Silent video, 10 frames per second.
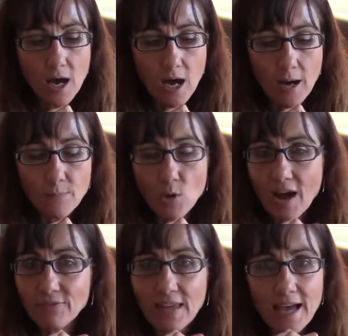You
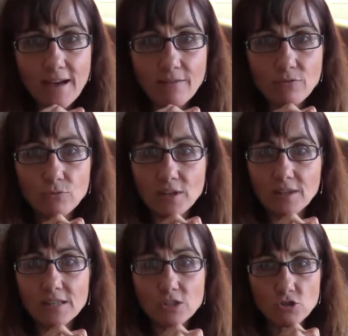have to have
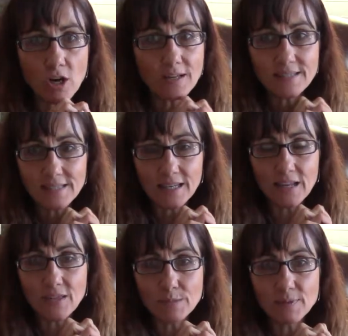really strong skin
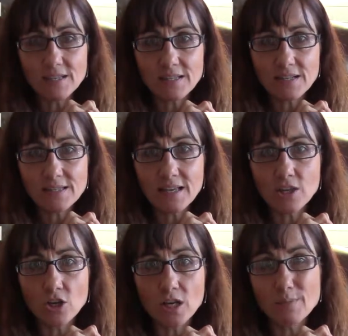in this business, and
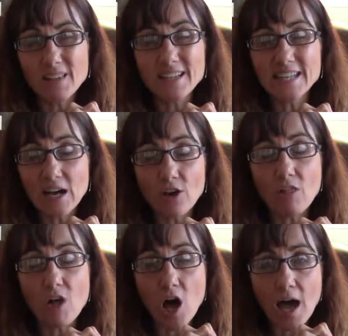you're going to be let down a
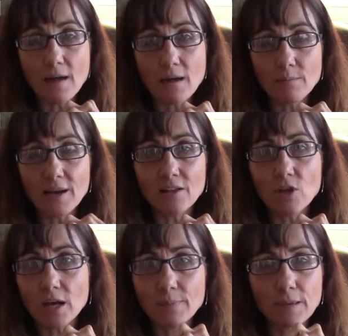lot, and by a
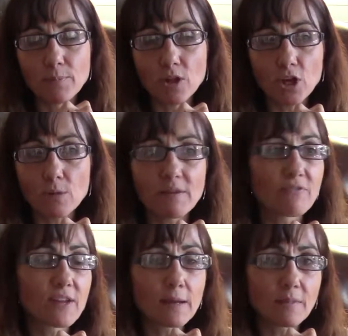lot of people. It could be
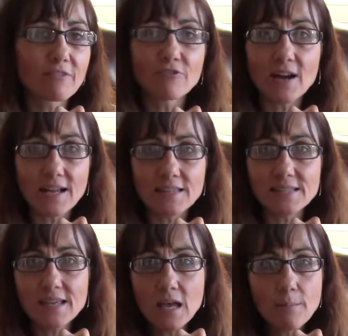family,
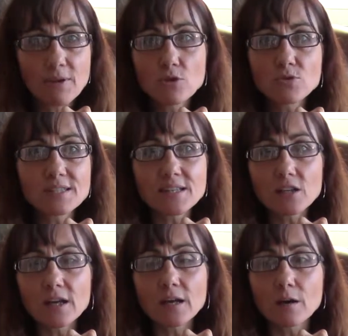friends, but you
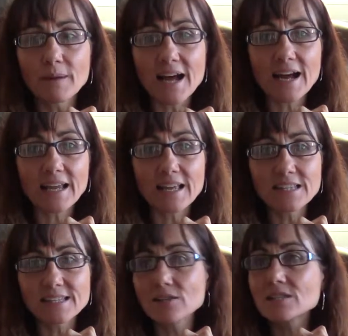still got to go back and
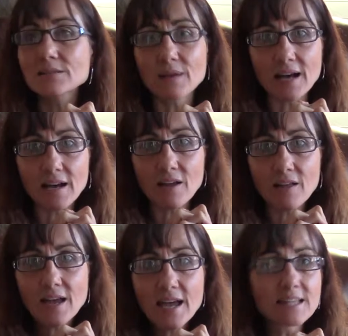still
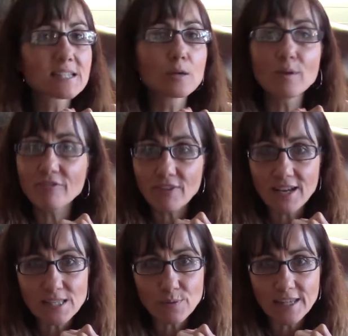smile and still be
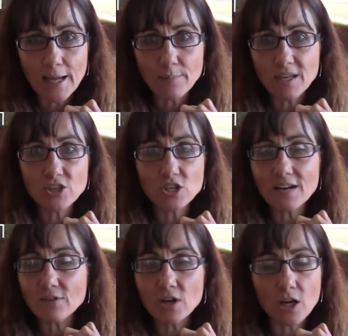friends with them, because you
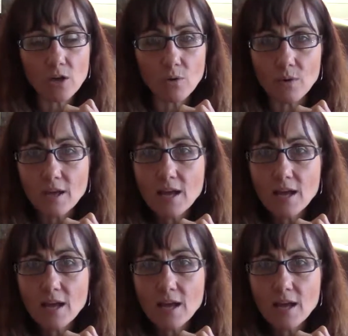never know.